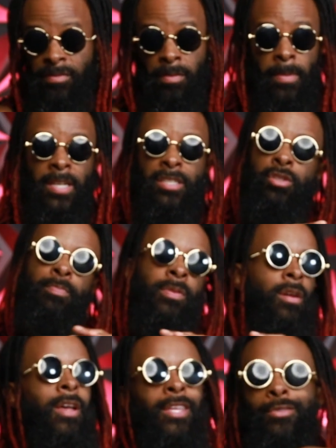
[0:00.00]
the matches you put
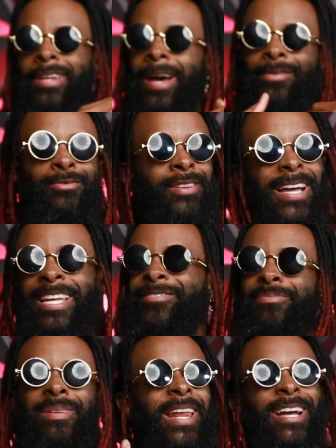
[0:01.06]
on. You're not
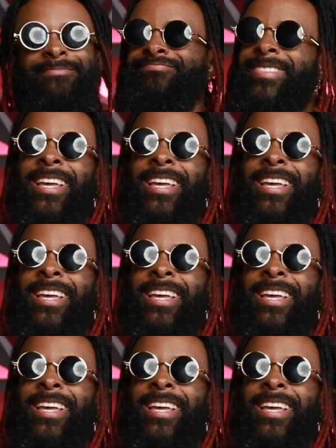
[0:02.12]
giving me that.